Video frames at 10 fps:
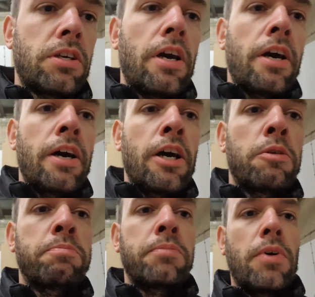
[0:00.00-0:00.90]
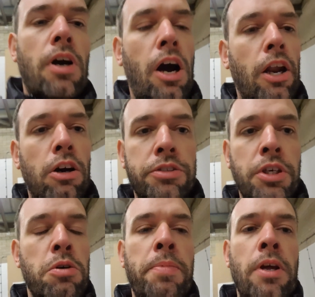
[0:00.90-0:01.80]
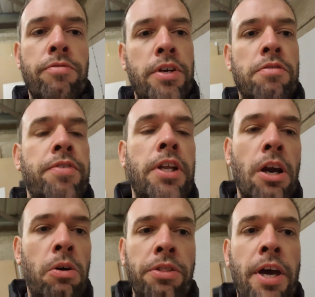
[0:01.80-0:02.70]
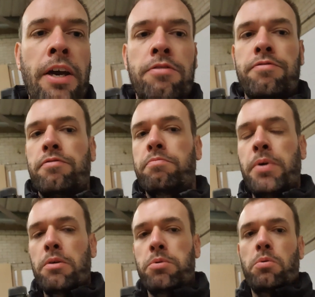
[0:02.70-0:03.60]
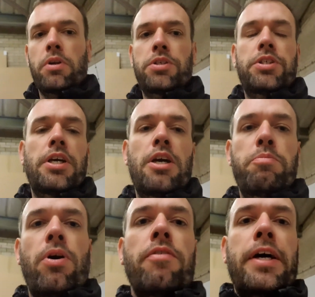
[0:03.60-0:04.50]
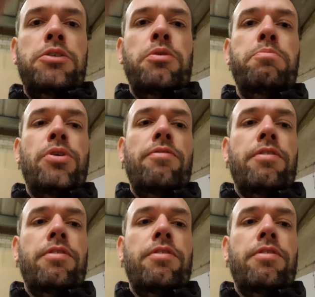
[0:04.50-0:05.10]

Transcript: and I'll do a bit of a video on that if people want to see it. But I've had to improve the